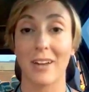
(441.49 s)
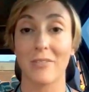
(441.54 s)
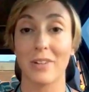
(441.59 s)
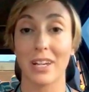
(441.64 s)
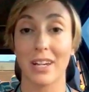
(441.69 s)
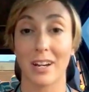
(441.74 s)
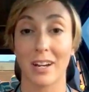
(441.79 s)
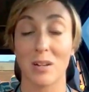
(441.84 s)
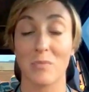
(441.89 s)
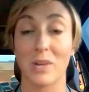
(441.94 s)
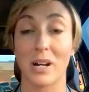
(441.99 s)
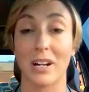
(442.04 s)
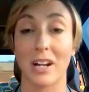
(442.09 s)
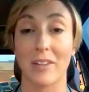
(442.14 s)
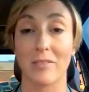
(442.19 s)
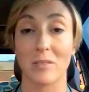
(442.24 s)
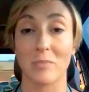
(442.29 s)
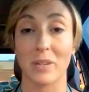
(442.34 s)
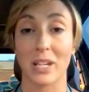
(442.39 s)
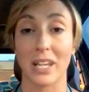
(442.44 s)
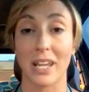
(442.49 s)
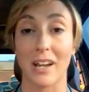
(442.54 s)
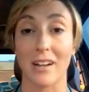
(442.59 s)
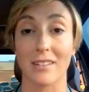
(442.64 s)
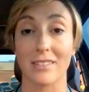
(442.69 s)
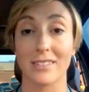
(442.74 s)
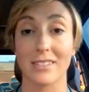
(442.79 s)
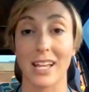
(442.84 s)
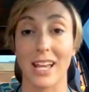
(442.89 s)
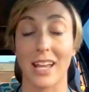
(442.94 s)
and we care about everybody
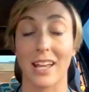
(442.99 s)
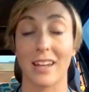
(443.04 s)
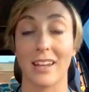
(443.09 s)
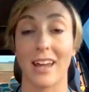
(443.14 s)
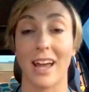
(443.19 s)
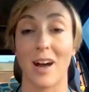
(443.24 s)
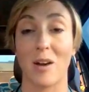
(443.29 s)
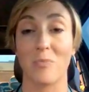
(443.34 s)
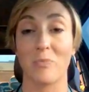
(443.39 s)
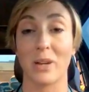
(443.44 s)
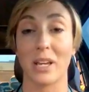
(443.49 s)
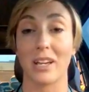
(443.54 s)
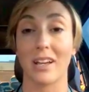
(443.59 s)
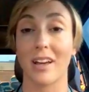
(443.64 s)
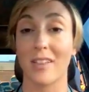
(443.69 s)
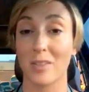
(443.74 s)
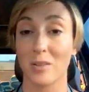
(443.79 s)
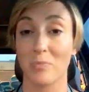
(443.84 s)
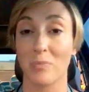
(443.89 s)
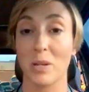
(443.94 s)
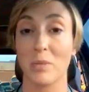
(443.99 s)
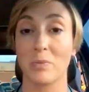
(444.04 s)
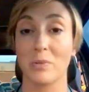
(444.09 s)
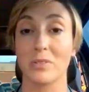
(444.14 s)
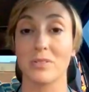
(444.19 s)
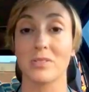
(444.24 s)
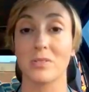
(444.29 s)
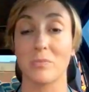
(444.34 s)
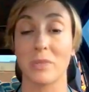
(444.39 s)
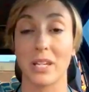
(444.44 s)
else and helping other
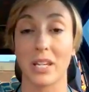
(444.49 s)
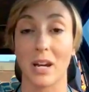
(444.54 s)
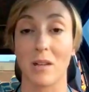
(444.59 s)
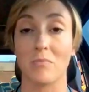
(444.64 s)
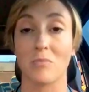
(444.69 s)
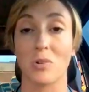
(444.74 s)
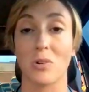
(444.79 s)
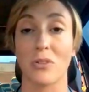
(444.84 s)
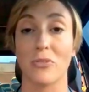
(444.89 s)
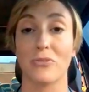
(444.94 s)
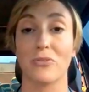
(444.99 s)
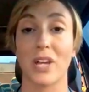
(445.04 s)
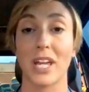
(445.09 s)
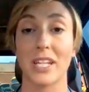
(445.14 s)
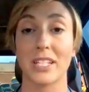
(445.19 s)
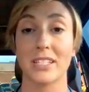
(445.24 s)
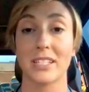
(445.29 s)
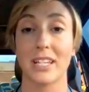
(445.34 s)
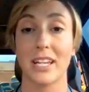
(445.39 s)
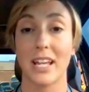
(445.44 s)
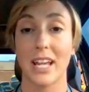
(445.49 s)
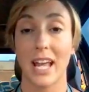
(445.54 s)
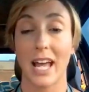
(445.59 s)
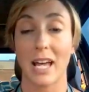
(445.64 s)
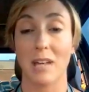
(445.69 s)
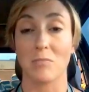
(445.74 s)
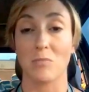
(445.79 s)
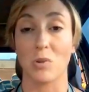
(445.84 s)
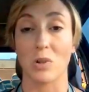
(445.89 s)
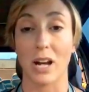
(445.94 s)
people to become more fit
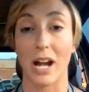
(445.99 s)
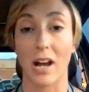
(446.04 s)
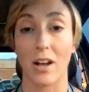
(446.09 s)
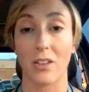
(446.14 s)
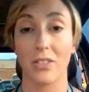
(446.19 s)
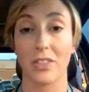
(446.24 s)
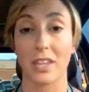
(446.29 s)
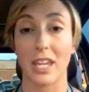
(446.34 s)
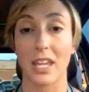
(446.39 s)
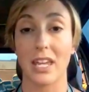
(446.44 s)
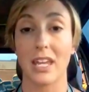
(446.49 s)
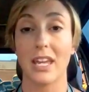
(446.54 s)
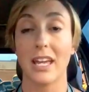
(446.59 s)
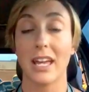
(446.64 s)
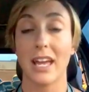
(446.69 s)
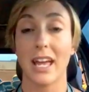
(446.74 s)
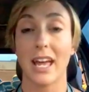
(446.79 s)
and more healthy